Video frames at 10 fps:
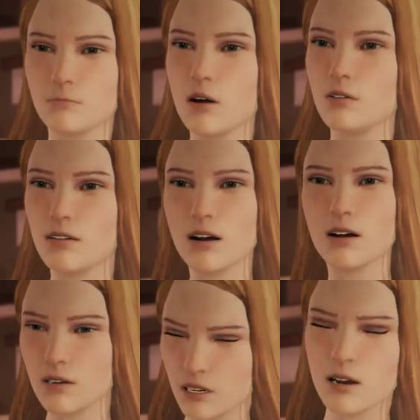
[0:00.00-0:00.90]
powers of
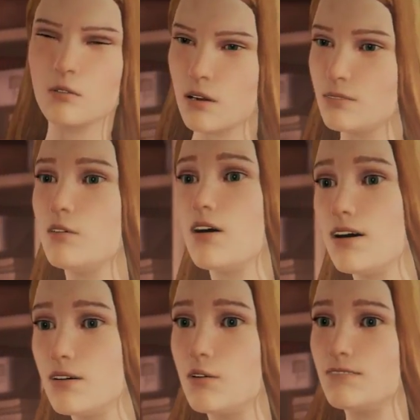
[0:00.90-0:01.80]
deduction are as
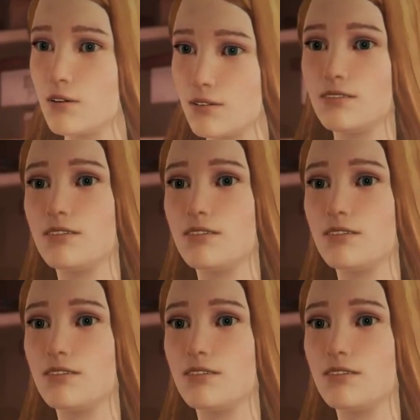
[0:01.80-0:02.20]
strong as ever.